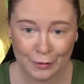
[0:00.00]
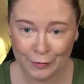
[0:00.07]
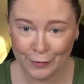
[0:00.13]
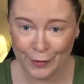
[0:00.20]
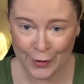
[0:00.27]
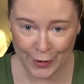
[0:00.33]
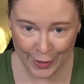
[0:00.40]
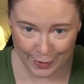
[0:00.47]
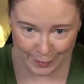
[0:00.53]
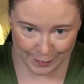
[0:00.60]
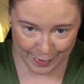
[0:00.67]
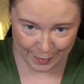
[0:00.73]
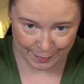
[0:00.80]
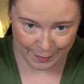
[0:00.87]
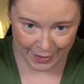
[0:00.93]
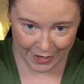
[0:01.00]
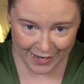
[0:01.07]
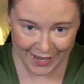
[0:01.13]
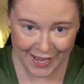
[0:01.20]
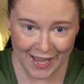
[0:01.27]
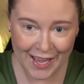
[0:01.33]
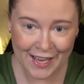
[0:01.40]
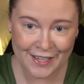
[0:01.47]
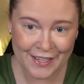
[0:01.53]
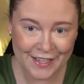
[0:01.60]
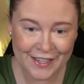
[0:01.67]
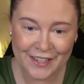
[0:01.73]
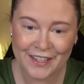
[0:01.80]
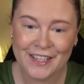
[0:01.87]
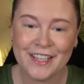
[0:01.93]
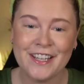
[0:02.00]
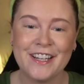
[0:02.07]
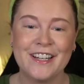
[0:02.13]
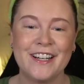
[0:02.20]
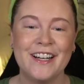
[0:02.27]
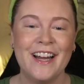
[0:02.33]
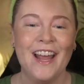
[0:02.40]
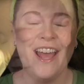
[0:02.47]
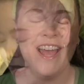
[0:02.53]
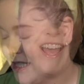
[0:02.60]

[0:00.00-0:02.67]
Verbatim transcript: from my headgear here,